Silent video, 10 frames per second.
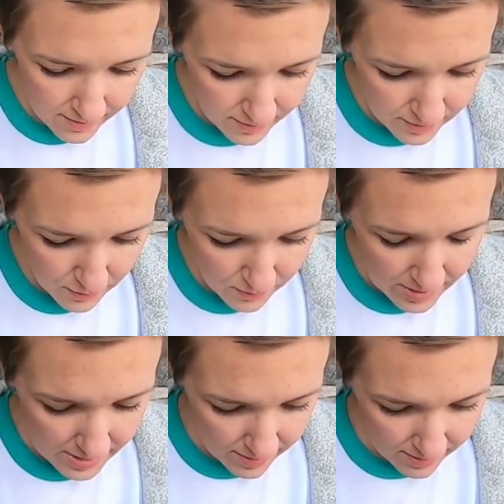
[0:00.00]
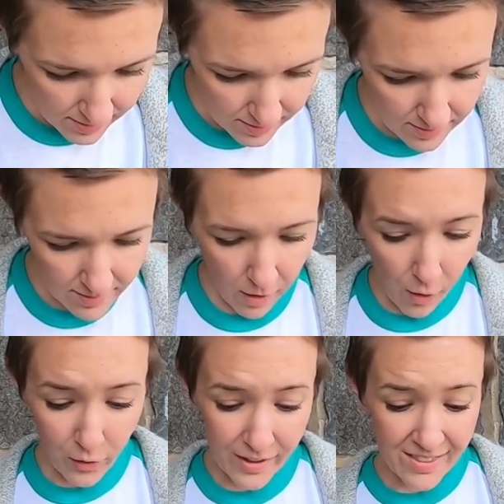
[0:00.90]
So neat.
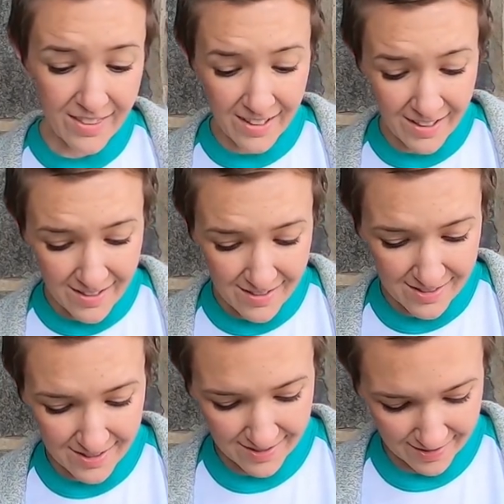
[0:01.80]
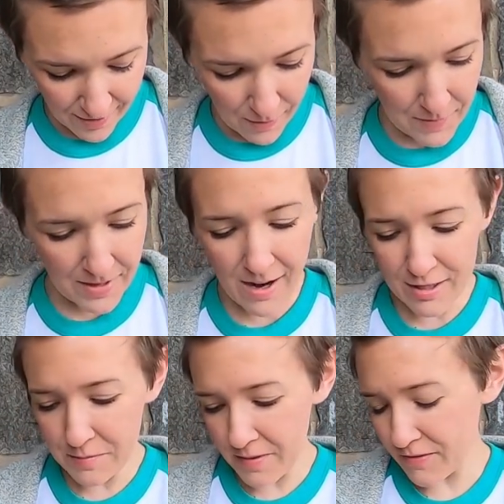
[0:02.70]
Oh, look at these. Oh my
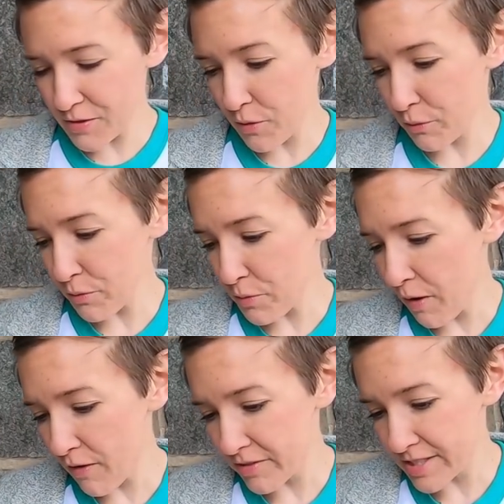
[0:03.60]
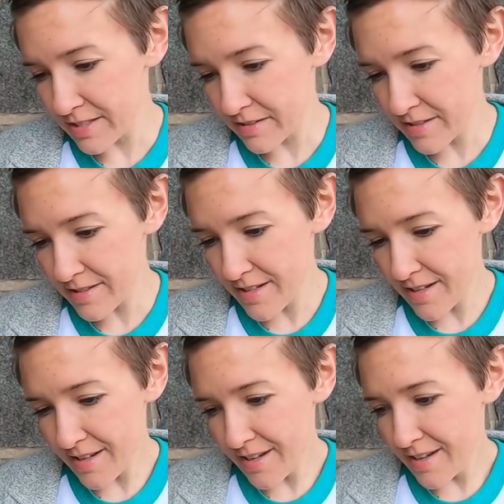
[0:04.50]
gosh, I'm gonna have to go through all these.
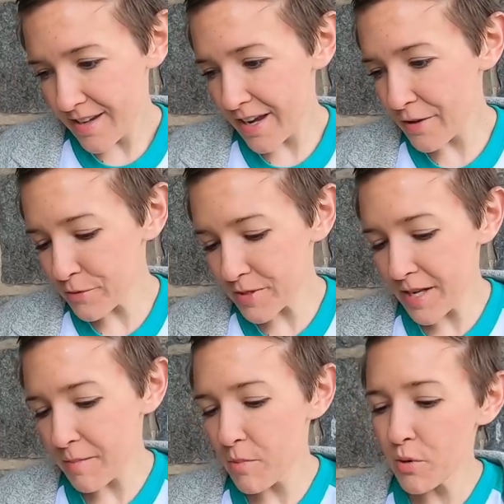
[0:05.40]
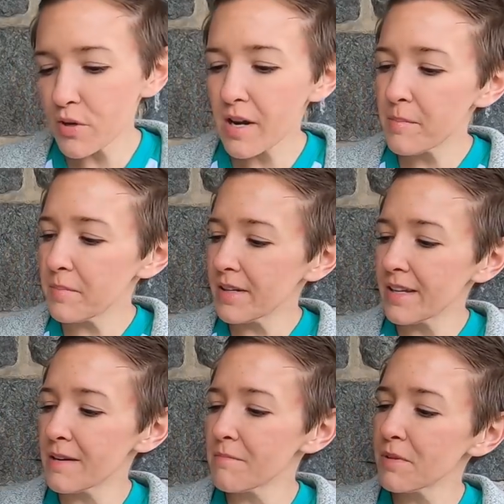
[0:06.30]
Anthracite Motor
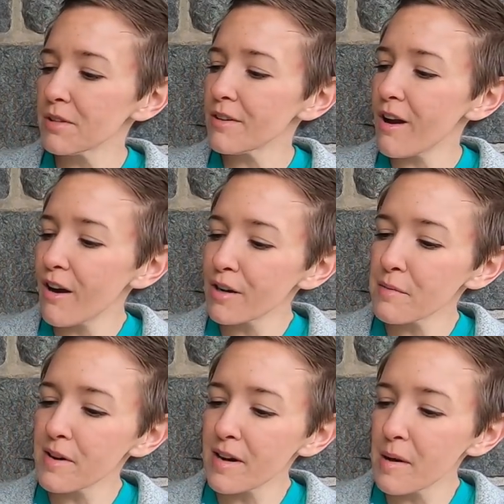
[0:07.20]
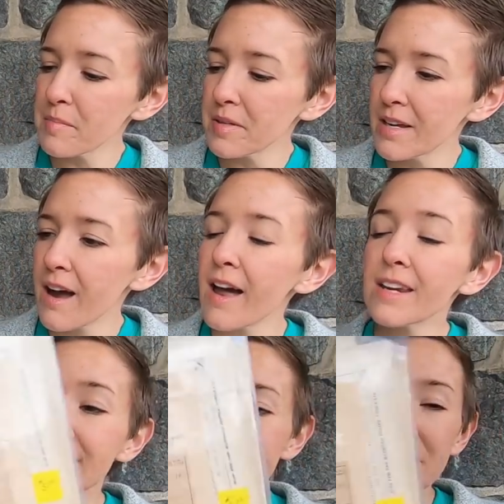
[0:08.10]
Company, Miller Hardware Company,
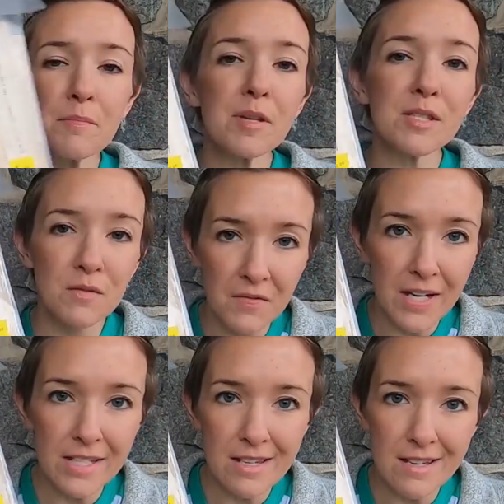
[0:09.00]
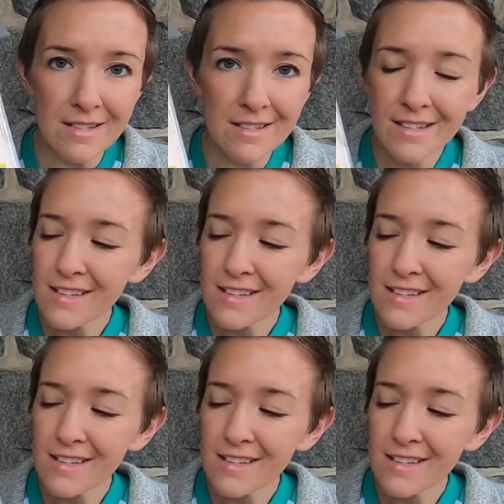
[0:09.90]
Huntingdon, Pennsylvania,